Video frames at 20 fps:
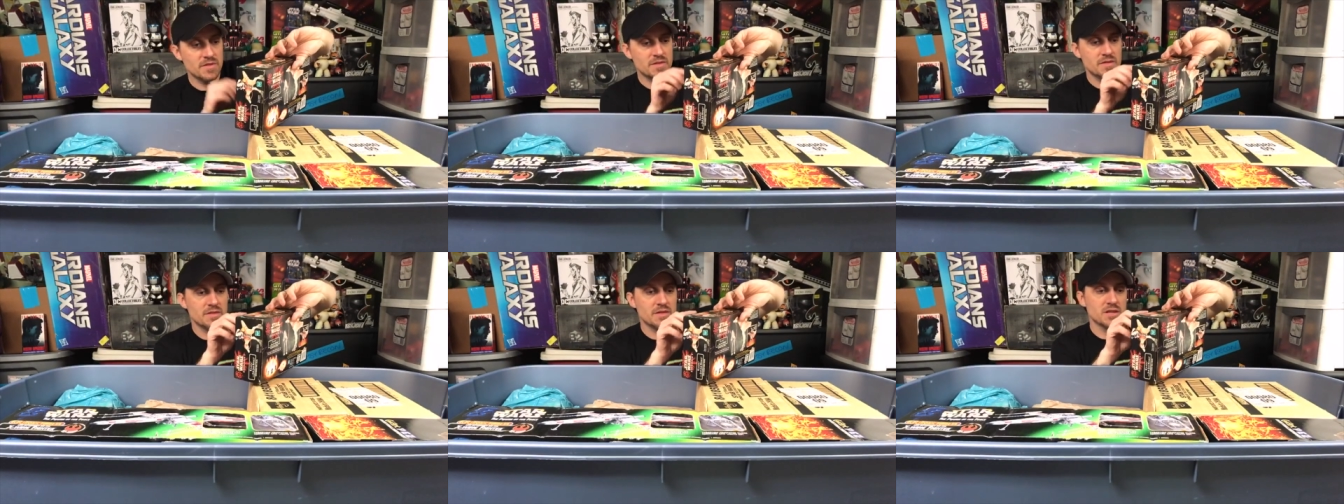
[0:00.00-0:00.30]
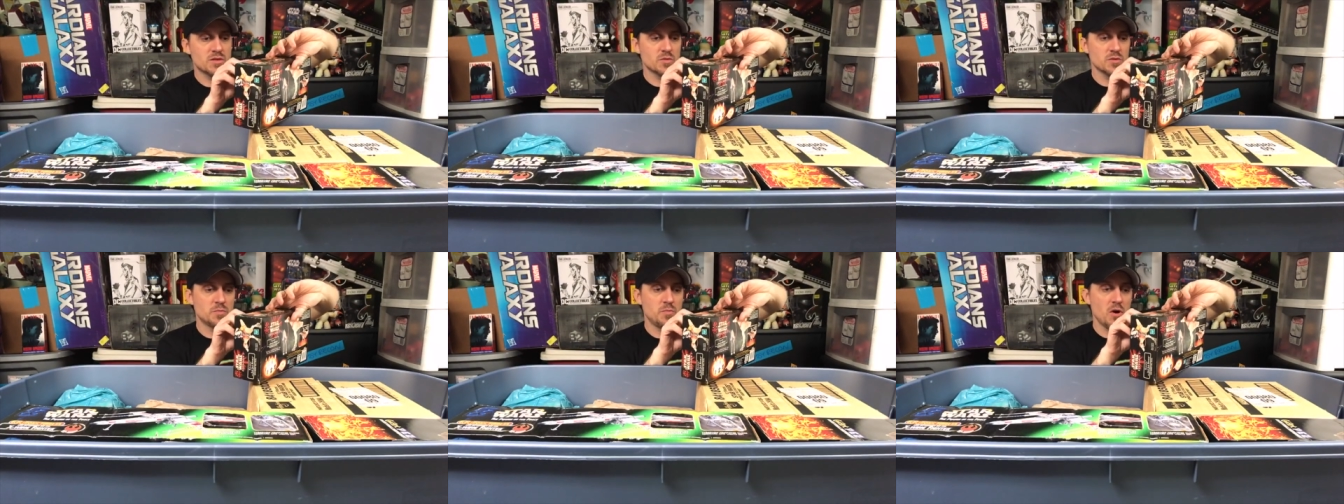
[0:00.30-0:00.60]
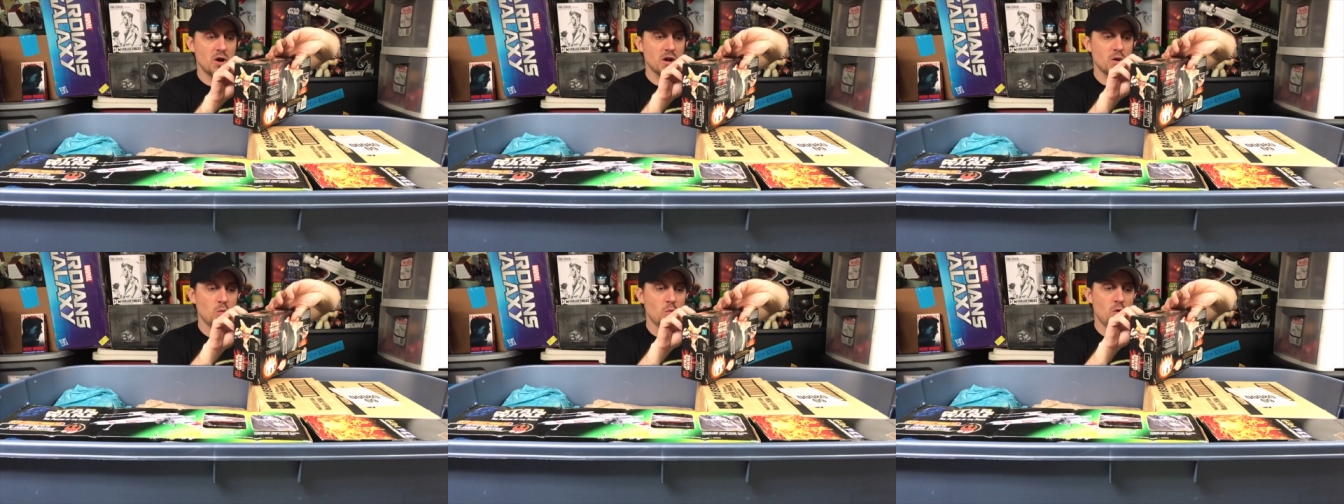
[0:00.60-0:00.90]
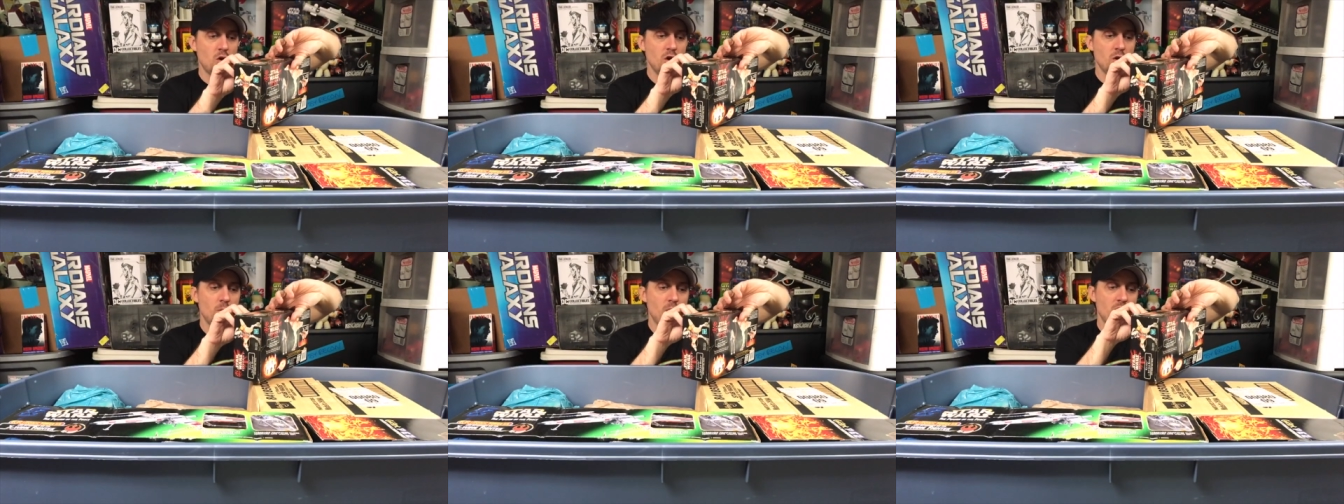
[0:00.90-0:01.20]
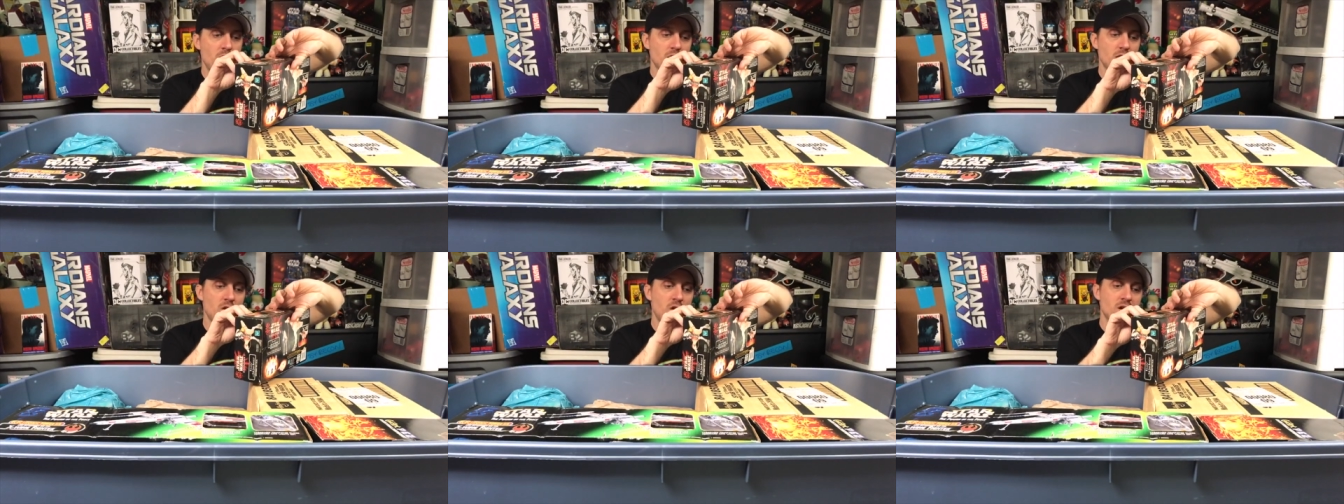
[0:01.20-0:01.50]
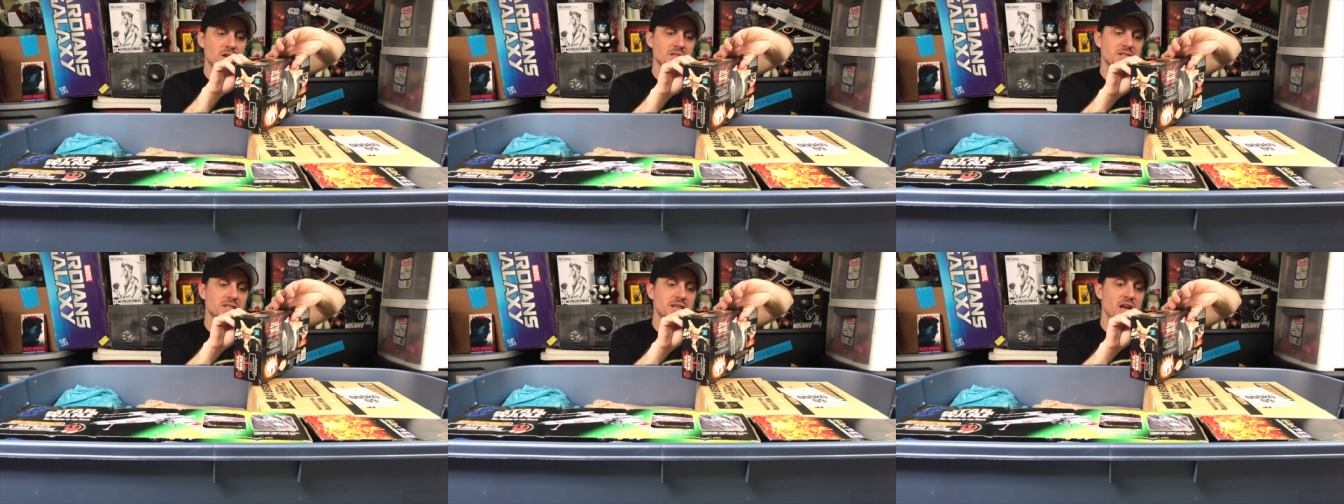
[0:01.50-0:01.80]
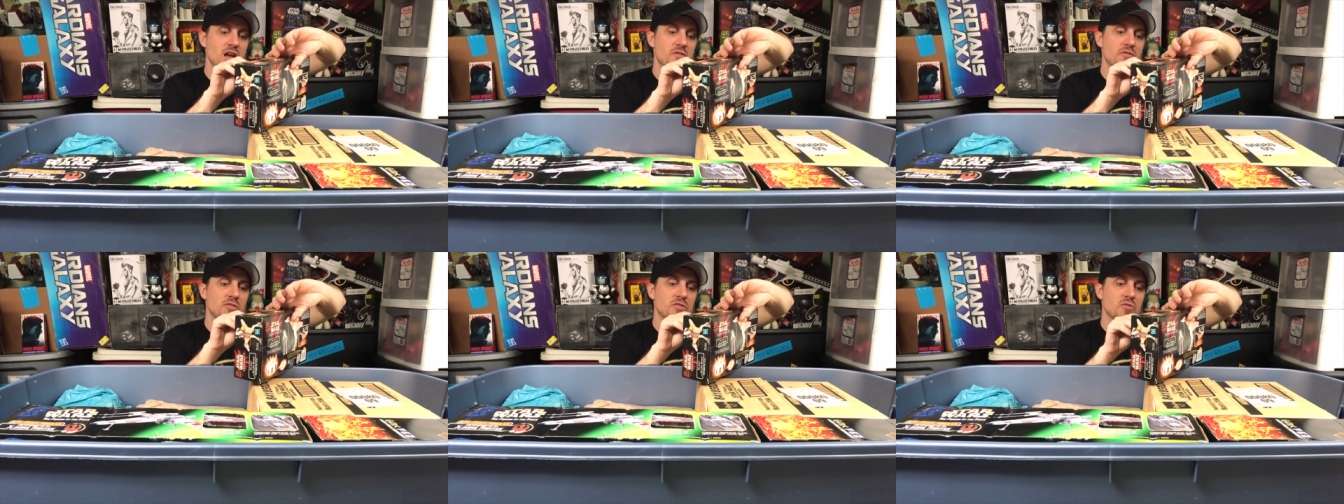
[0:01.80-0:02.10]
This was bought at Walmart on
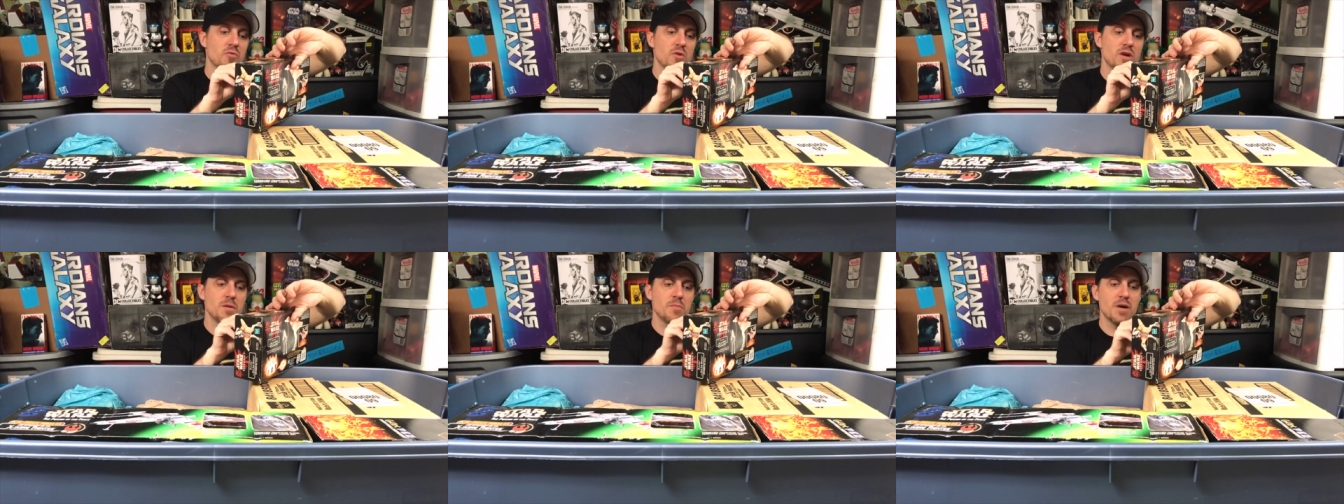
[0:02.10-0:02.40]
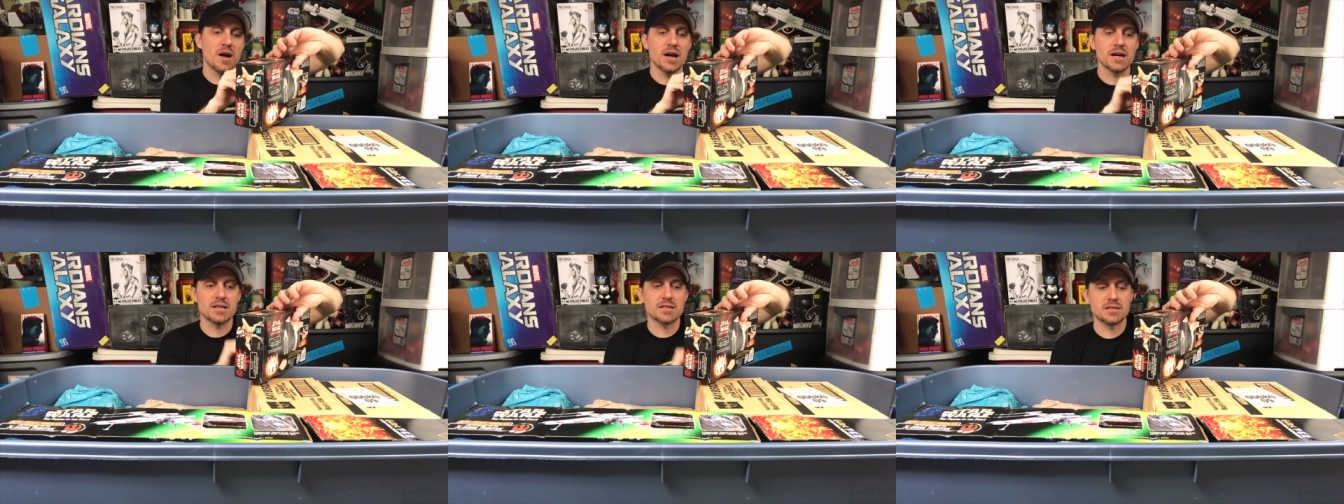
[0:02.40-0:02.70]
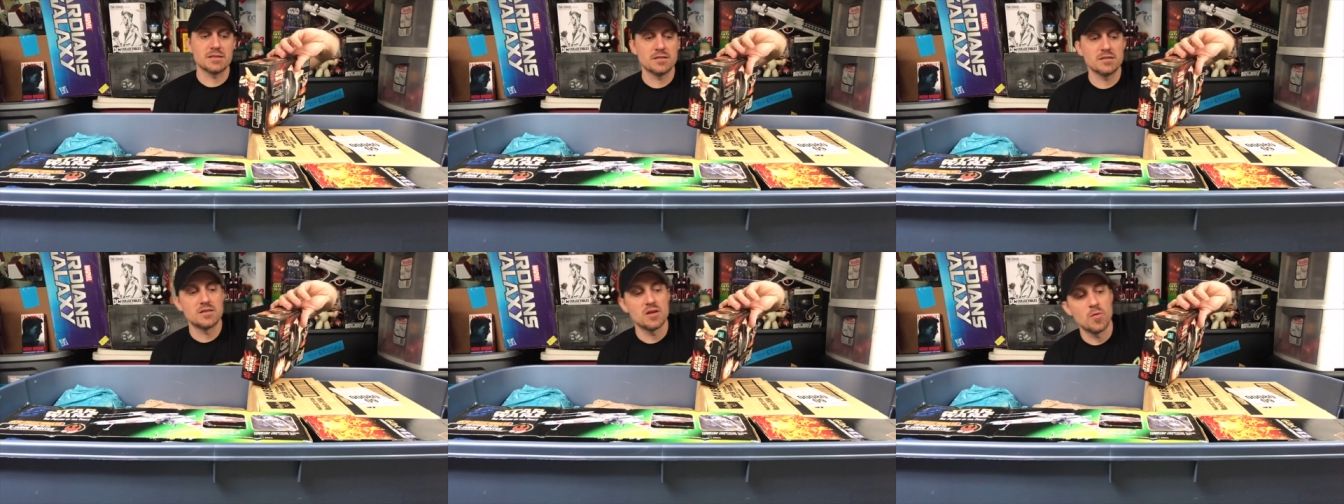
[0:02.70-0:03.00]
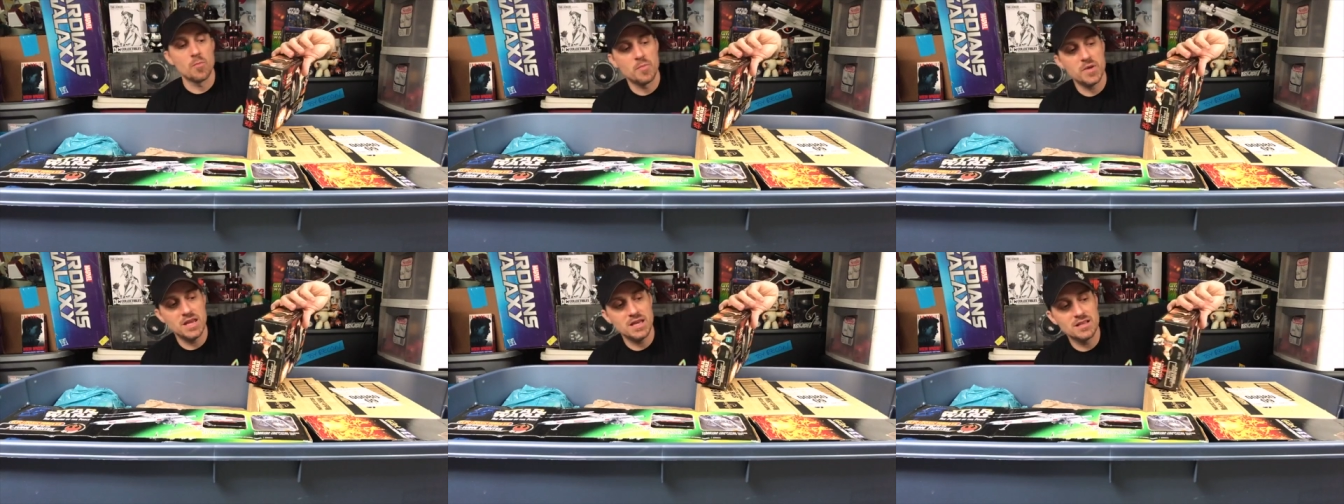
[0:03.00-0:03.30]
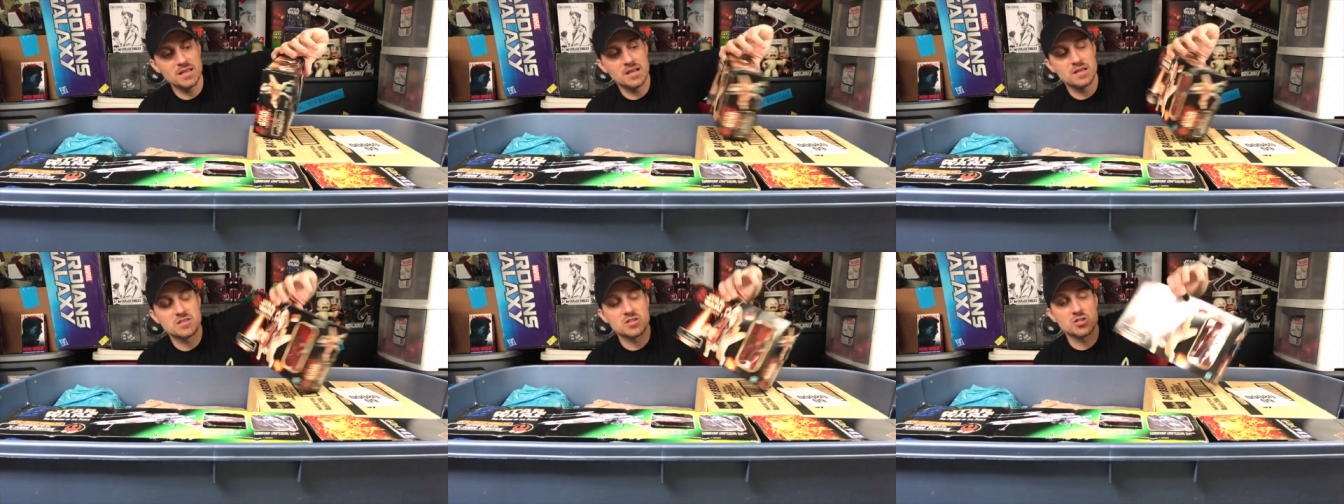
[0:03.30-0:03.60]
sale for $3. So being that it's a